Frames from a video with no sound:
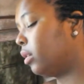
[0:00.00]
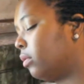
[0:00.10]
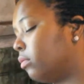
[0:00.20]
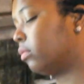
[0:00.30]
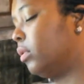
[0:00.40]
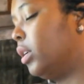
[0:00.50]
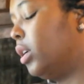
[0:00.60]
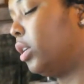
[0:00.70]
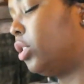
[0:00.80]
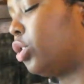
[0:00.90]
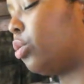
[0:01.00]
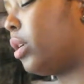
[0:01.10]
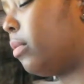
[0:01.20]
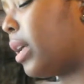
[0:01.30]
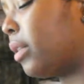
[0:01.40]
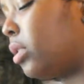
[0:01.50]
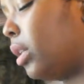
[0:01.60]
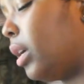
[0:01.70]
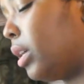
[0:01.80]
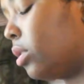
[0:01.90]
It'll stream down to
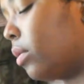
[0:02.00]
the end,